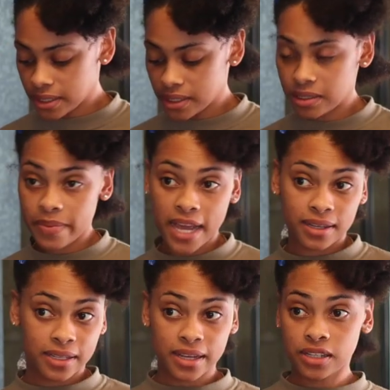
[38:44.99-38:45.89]
of this
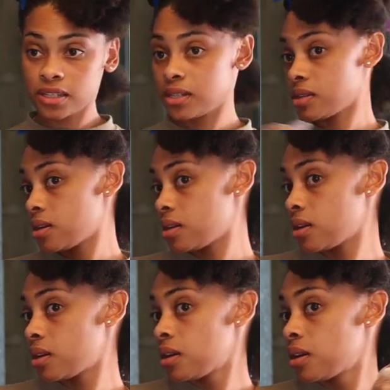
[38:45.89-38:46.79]
back section,
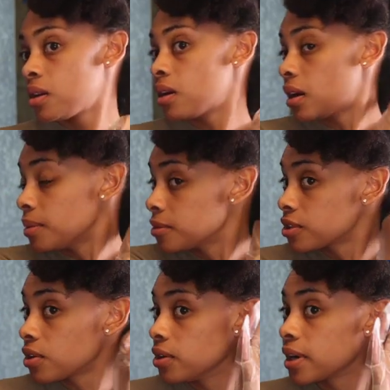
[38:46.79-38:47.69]
I'm
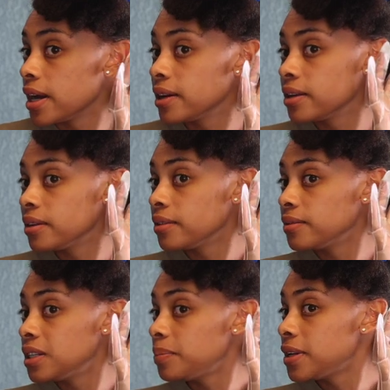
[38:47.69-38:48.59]
just gonna kind
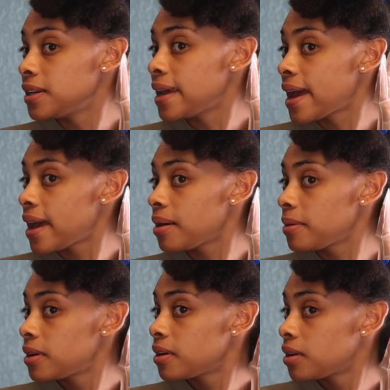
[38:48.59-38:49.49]
of dip and
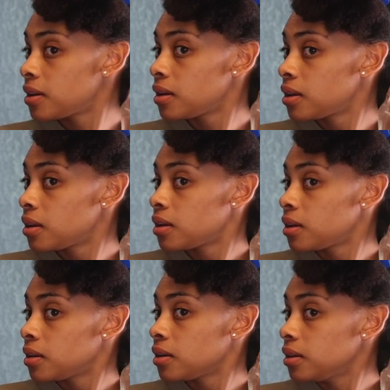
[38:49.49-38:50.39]
dab
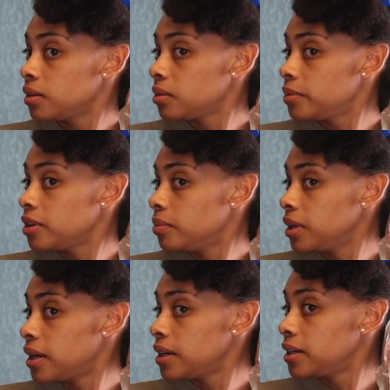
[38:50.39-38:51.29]
a little bit of
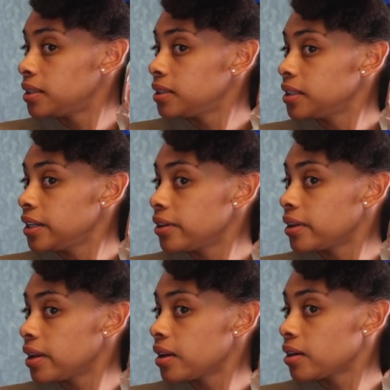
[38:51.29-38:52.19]
blonde here
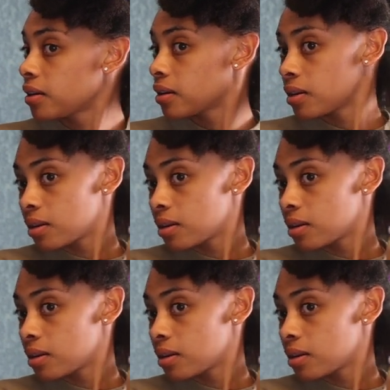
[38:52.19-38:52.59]
and there.